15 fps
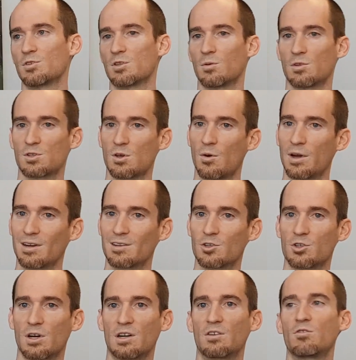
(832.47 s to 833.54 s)
So it's going to
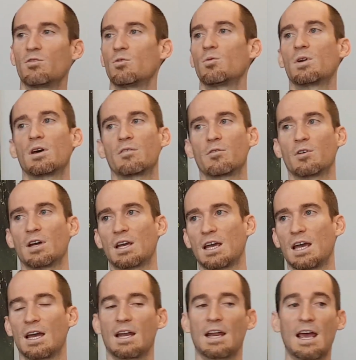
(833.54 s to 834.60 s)
try to do whatever it
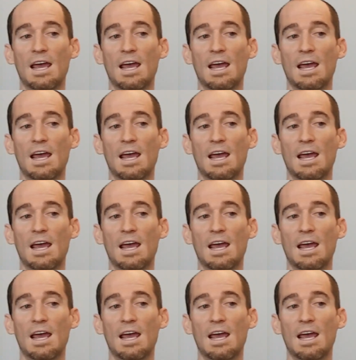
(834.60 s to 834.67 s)
can.